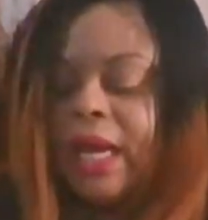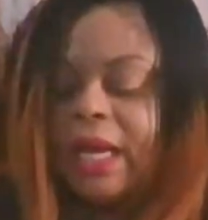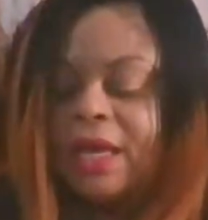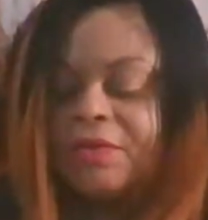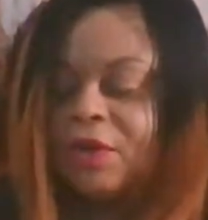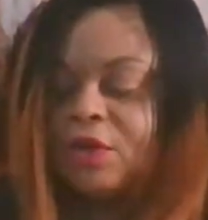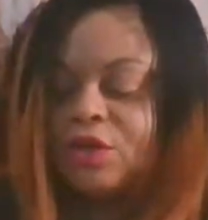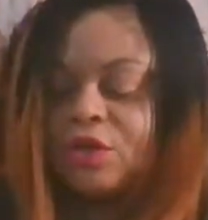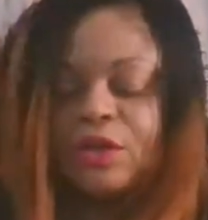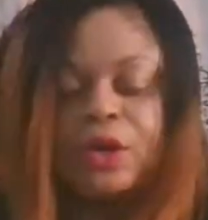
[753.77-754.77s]
If you're
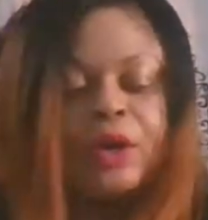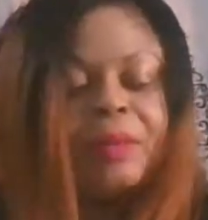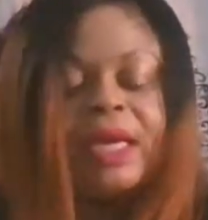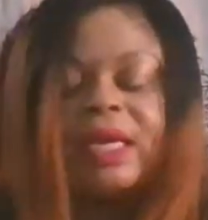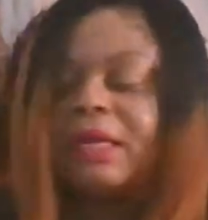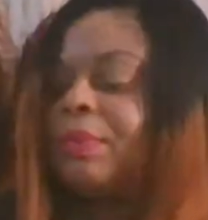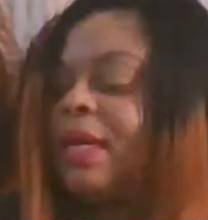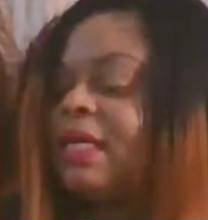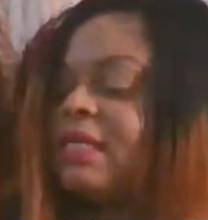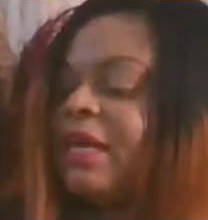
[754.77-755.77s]
just coming in,
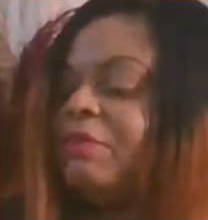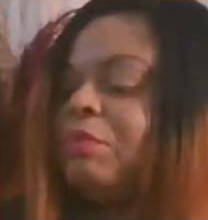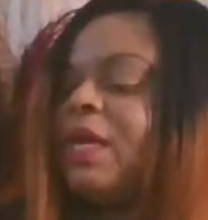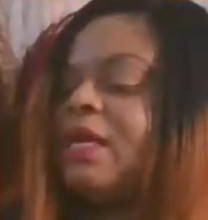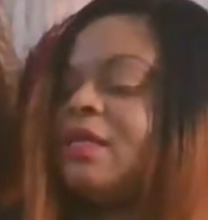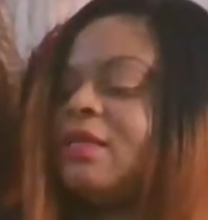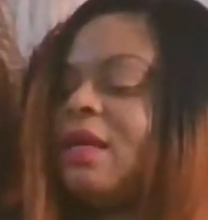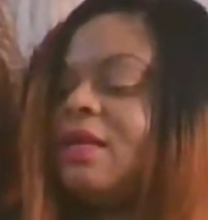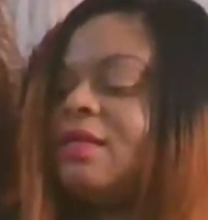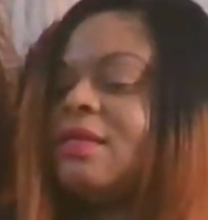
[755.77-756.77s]
please give me a
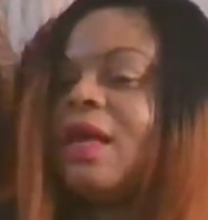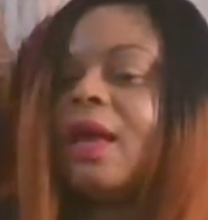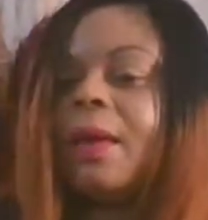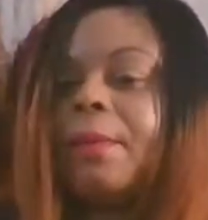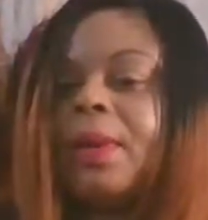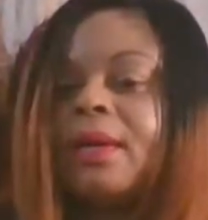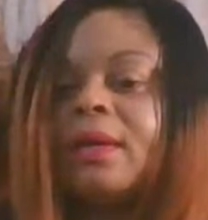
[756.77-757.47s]
thumbs up.